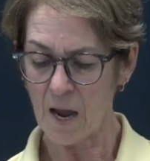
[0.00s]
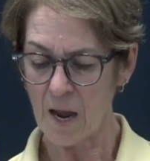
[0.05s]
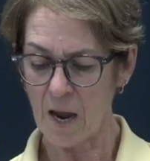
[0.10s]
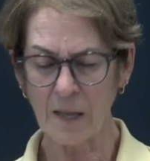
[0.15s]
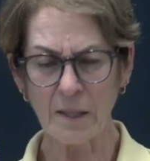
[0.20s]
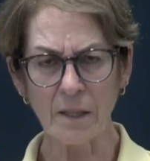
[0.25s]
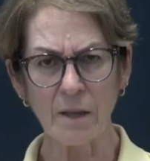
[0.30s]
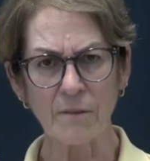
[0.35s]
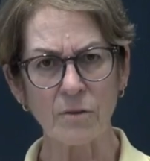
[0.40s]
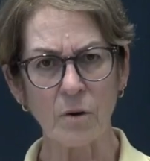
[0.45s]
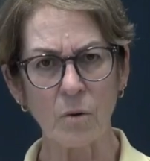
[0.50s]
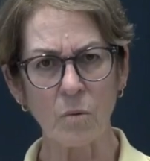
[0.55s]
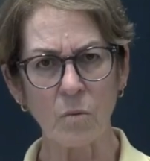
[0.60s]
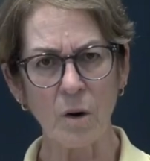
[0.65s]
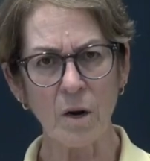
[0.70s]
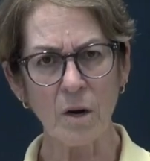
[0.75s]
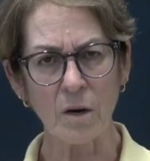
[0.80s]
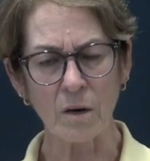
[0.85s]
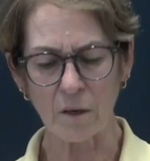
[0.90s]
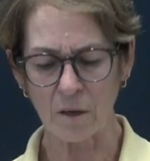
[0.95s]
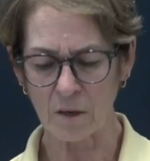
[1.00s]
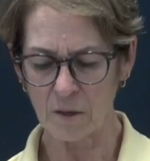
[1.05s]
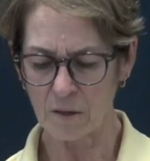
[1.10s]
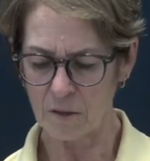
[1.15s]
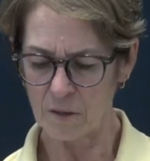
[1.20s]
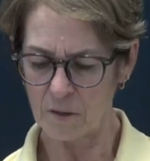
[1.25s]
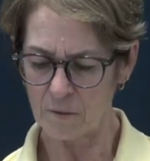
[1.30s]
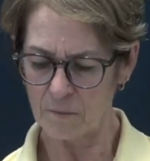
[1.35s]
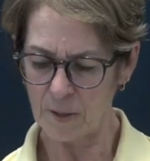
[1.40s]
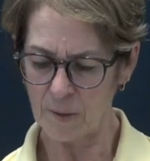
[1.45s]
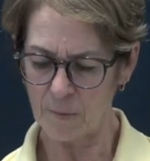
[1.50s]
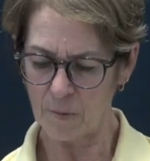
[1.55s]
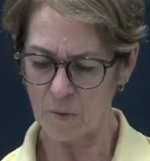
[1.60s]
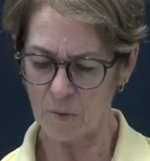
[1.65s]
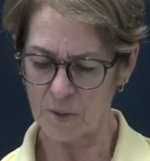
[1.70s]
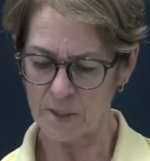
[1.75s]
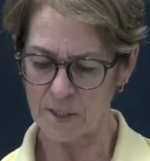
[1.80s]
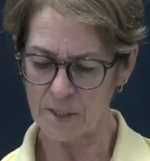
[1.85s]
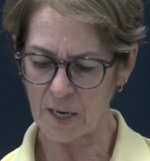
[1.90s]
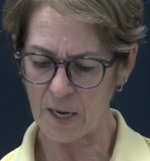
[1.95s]
"I love her work," people
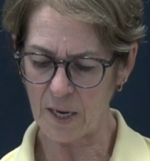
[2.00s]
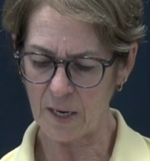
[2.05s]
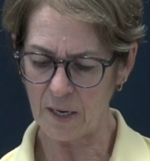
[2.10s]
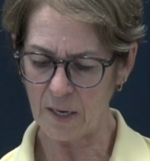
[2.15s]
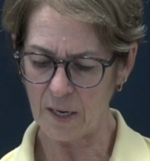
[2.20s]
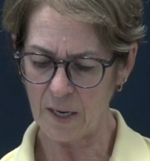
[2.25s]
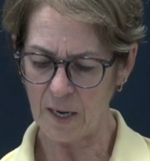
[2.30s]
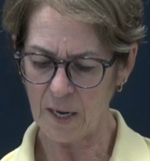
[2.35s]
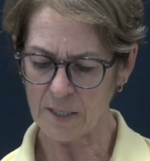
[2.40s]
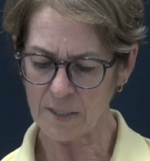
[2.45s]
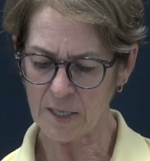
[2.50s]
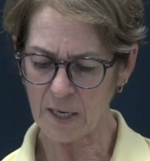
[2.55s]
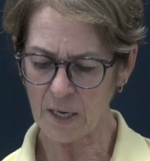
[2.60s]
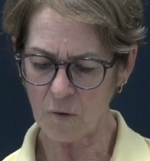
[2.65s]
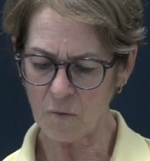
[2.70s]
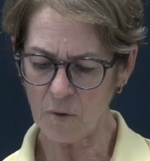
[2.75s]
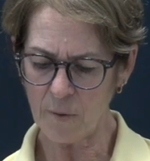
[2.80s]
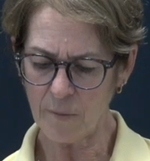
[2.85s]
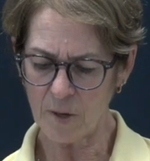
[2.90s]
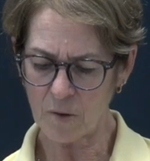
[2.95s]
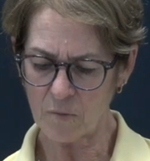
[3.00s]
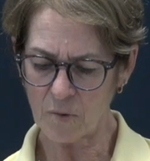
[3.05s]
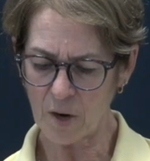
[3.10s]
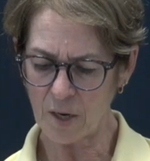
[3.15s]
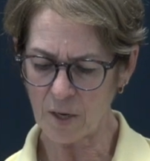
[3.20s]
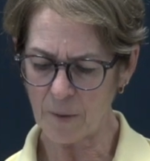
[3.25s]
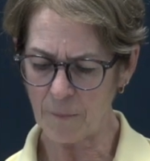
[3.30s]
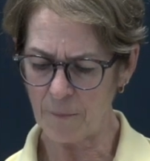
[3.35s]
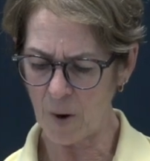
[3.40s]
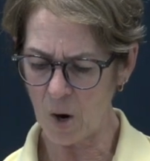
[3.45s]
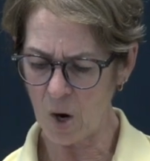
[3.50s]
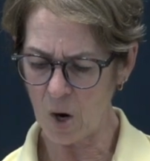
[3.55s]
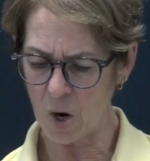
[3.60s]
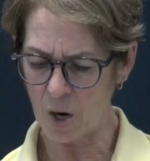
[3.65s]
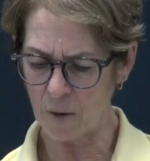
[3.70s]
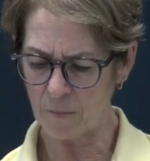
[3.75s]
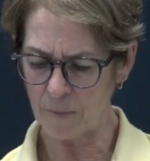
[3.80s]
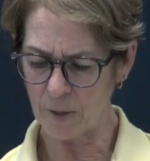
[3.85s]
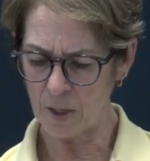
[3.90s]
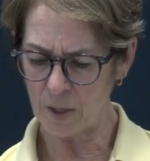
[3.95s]
would say. "It's like a ribbon around a
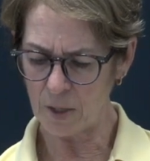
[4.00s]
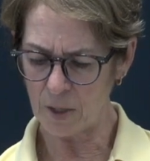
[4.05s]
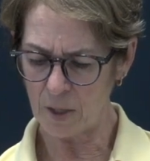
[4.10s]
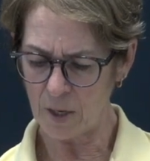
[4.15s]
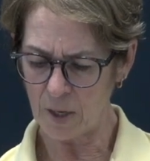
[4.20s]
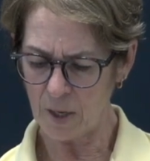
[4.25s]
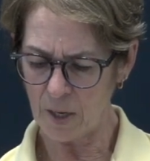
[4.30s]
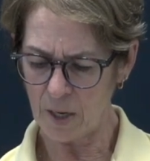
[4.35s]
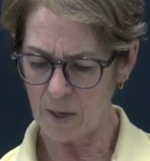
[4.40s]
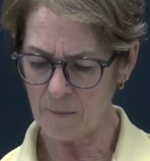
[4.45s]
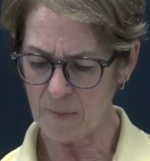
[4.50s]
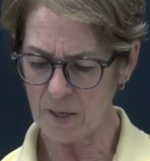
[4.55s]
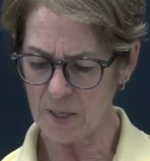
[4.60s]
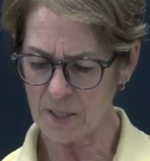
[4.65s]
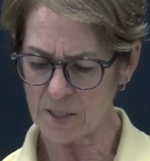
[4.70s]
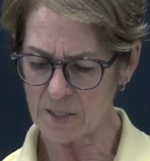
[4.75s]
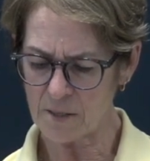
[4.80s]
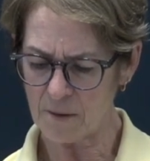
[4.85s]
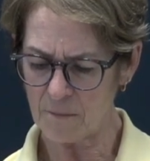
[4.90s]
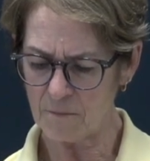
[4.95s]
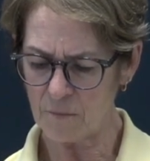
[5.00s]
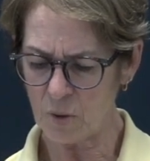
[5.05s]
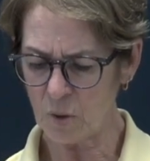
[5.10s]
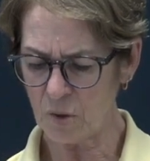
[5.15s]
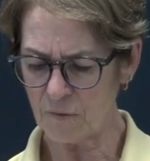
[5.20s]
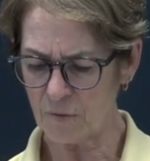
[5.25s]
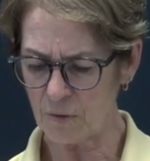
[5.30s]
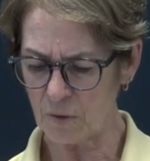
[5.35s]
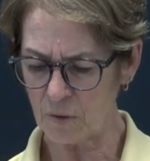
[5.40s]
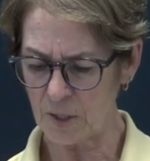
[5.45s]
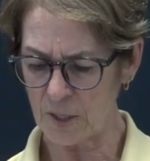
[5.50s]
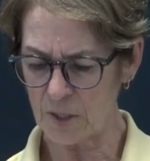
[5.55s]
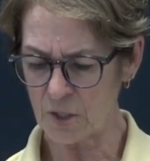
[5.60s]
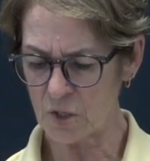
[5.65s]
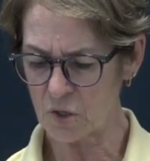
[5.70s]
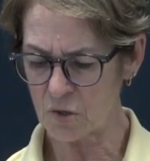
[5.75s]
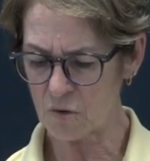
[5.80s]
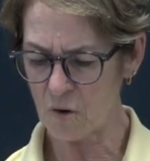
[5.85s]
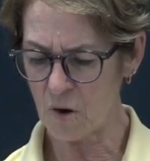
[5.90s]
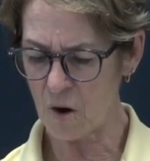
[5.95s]
balm. It means beautiful and
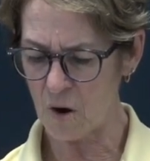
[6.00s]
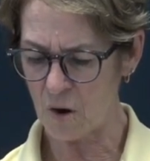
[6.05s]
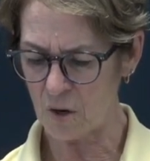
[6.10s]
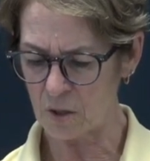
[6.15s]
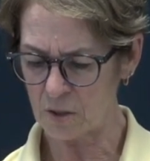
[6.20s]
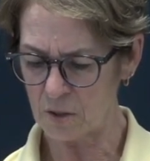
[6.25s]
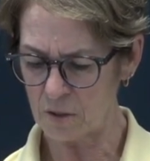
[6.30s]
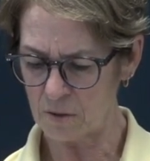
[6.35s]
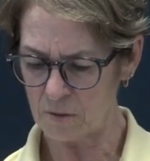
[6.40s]
strong."